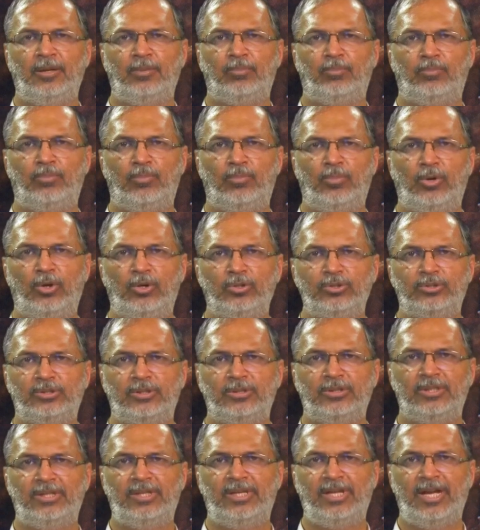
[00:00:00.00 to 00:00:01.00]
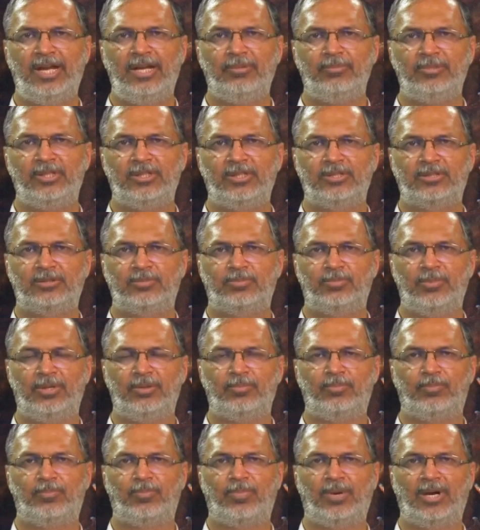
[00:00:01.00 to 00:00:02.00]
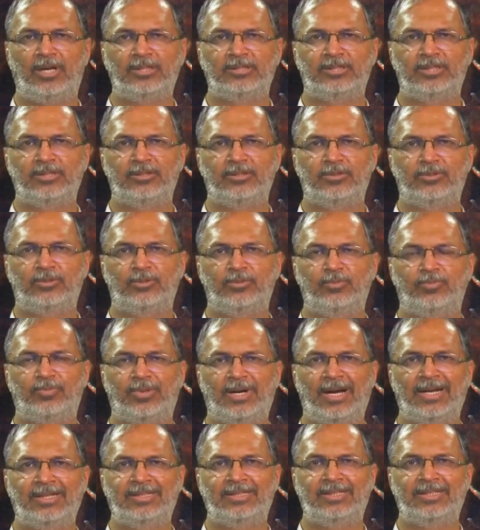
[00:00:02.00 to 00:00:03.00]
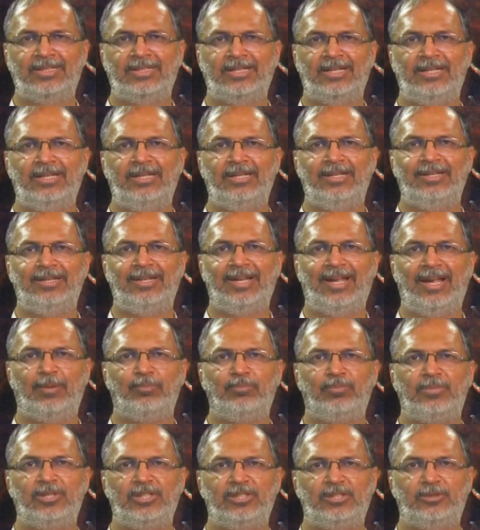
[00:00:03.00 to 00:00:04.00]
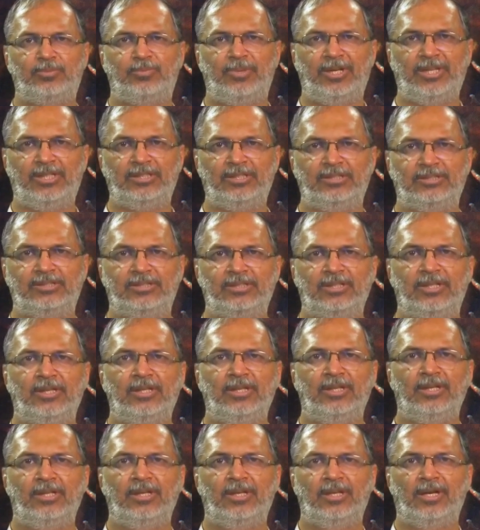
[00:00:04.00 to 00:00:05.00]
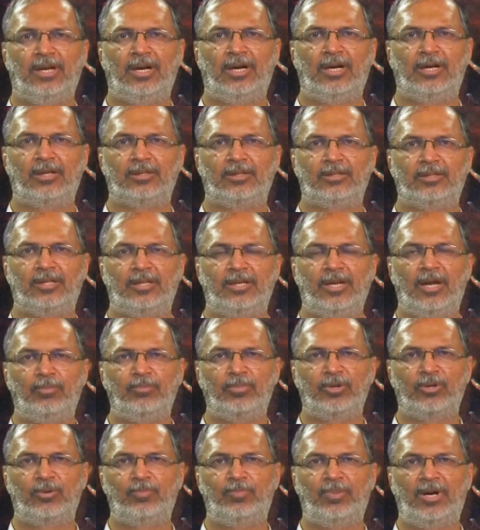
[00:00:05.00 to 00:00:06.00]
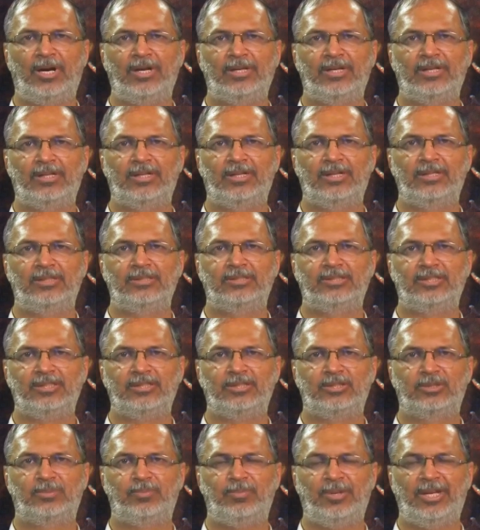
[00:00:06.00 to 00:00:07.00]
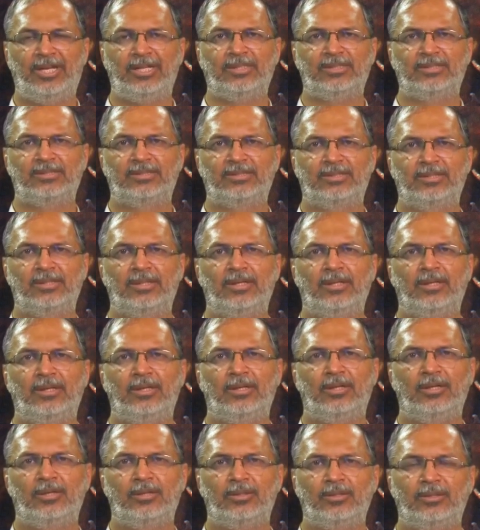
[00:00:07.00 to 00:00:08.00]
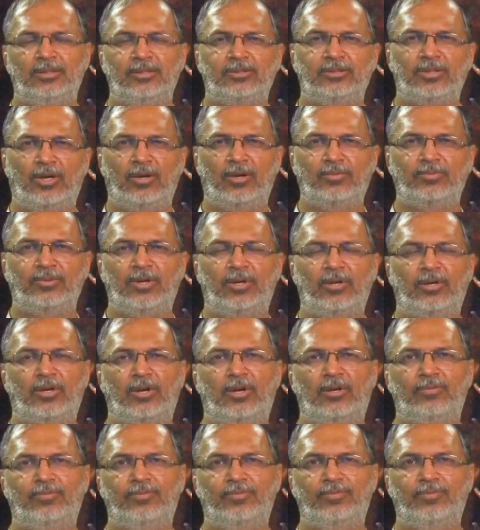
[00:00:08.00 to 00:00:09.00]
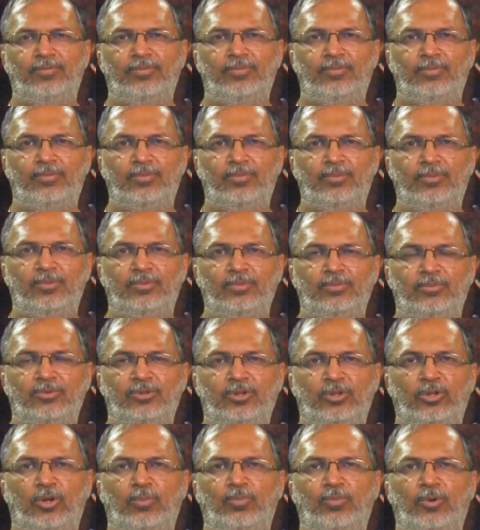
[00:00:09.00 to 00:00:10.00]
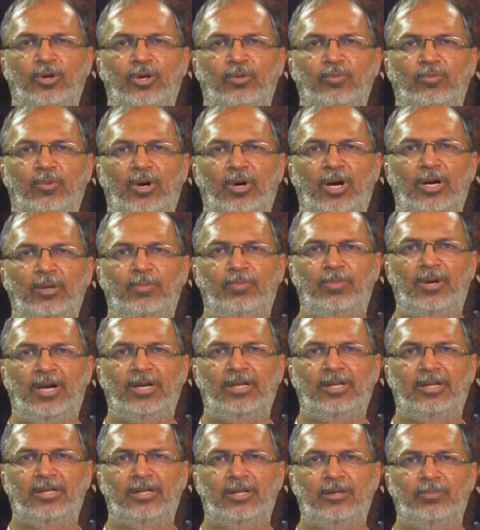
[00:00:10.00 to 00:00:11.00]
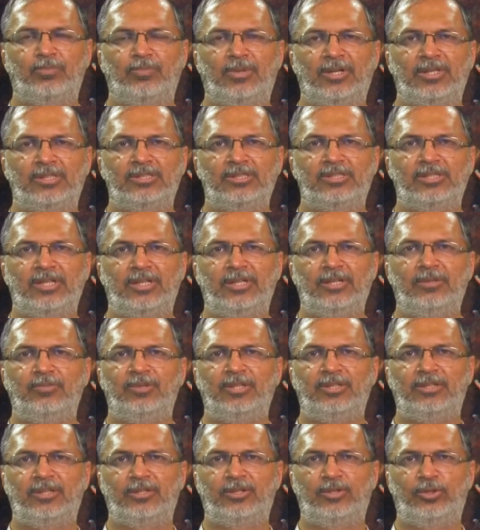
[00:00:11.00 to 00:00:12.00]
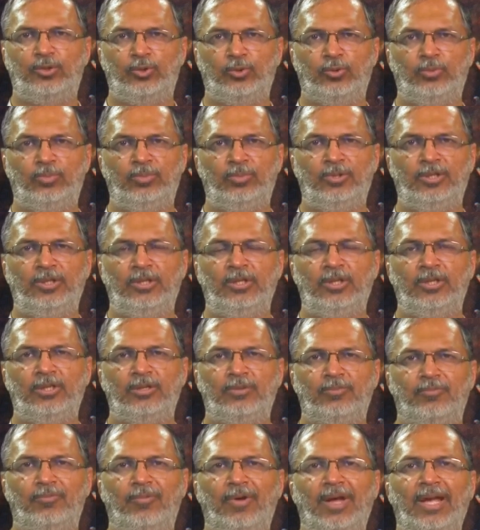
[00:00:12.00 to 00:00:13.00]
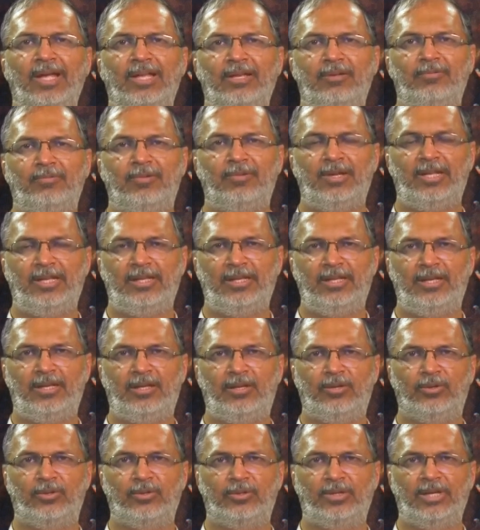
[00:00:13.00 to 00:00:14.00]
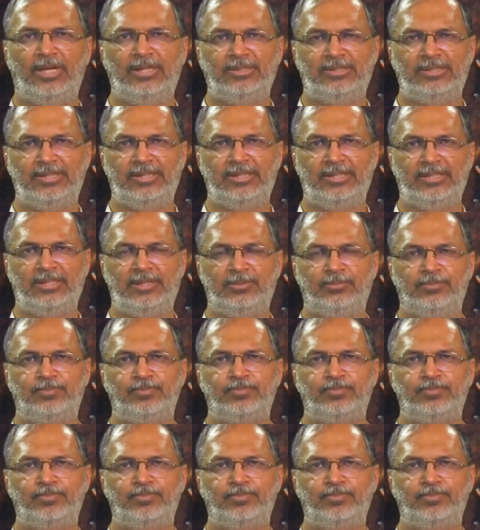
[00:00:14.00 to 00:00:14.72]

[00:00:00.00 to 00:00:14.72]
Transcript: most of the time it is passing through practically empty space. The number of particles in space is of the order of 0.1 particle per centimeter cubed, very low density.